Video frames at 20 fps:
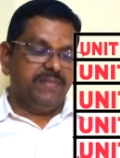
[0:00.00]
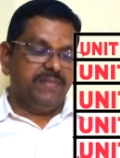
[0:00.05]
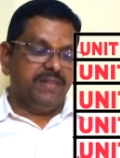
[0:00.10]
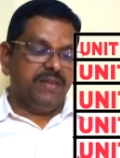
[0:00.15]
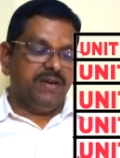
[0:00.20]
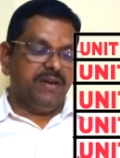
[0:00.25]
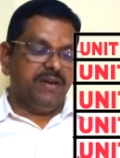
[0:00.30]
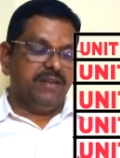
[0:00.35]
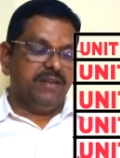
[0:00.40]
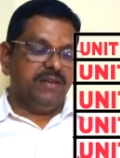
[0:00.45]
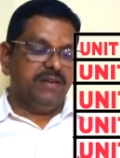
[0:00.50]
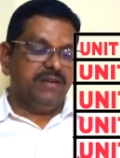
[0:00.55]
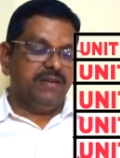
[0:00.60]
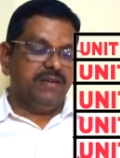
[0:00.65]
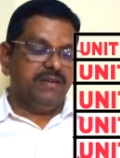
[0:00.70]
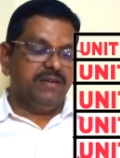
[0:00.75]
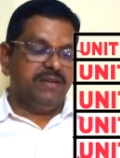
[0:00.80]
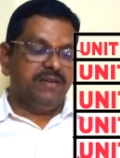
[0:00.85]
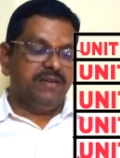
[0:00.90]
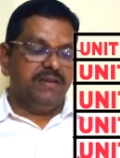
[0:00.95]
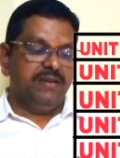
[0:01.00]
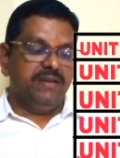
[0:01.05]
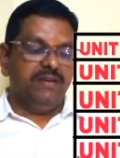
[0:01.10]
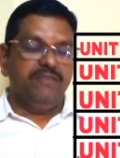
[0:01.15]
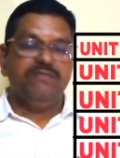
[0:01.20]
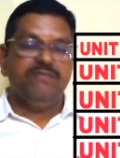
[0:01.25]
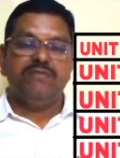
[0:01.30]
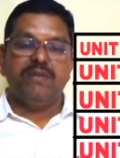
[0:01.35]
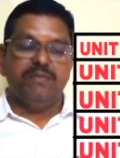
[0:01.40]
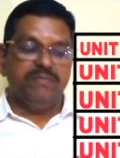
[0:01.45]
or
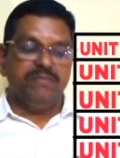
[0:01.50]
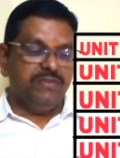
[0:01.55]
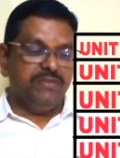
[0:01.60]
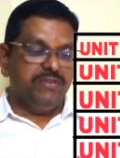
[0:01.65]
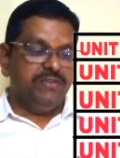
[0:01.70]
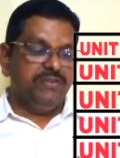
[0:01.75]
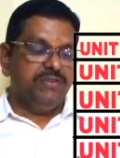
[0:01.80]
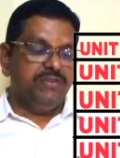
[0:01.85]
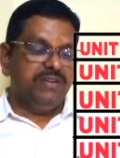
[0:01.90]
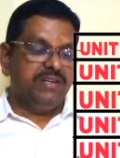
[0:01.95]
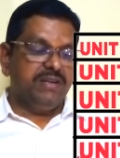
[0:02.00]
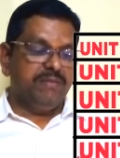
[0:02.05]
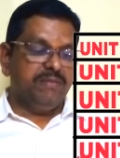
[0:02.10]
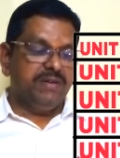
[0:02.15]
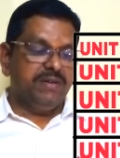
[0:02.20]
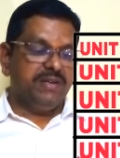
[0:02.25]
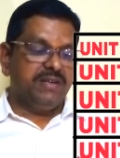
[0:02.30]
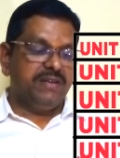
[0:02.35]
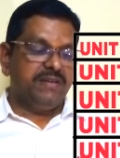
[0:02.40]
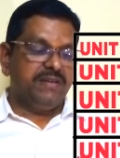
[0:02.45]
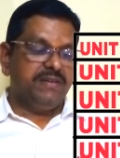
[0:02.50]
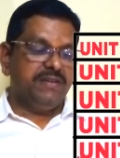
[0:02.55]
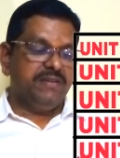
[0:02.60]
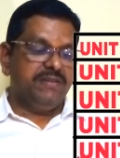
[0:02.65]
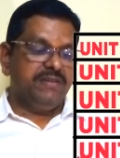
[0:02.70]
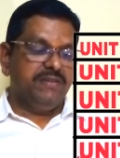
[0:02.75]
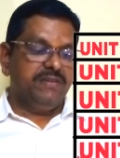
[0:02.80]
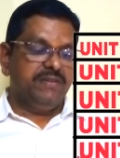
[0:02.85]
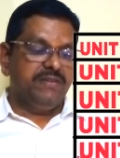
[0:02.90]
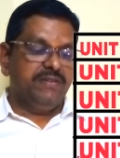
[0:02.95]
from unit number
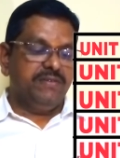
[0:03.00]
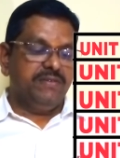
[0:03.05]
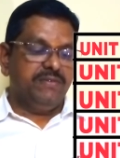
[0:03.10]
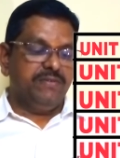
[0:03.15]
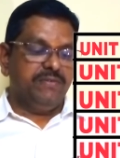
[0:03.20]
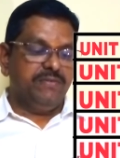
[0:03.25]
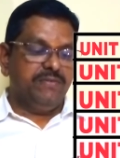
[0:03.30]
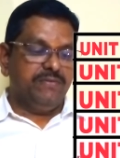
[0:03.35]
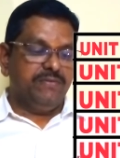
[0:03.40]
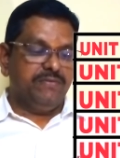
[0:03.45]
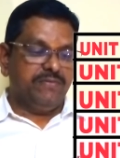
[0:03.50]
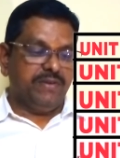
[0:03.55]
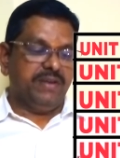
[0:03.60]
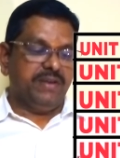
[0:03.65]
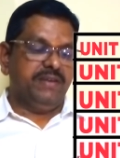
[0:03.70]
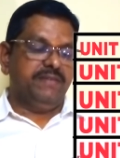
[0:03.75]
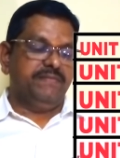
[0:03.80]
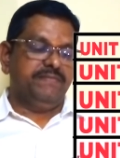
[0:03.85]
5.